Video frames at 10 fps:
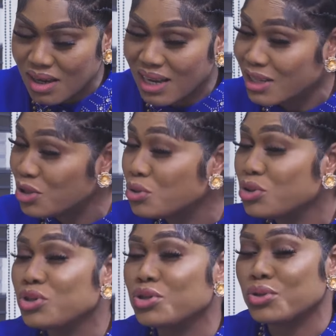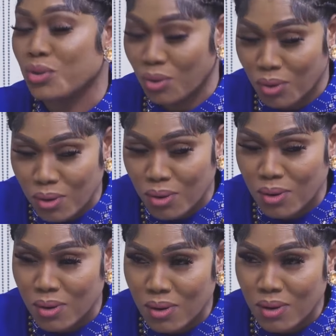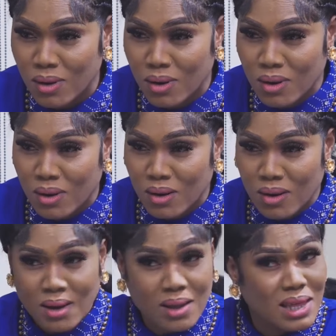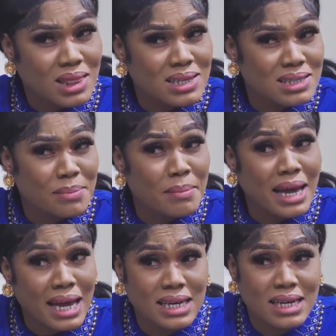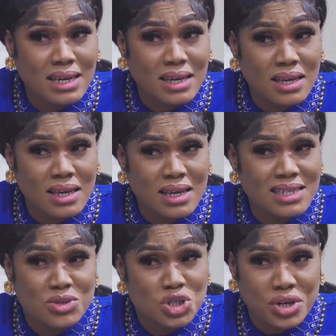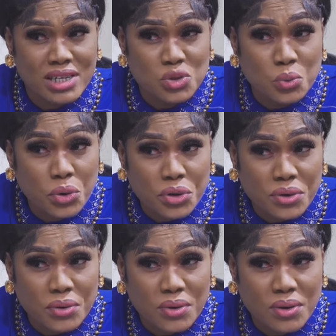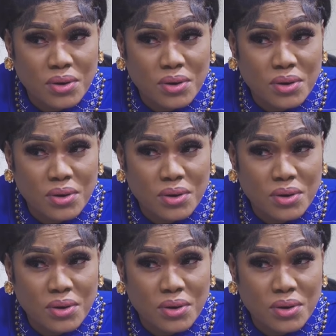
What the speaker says: are you sure that this man is not trying to woo you?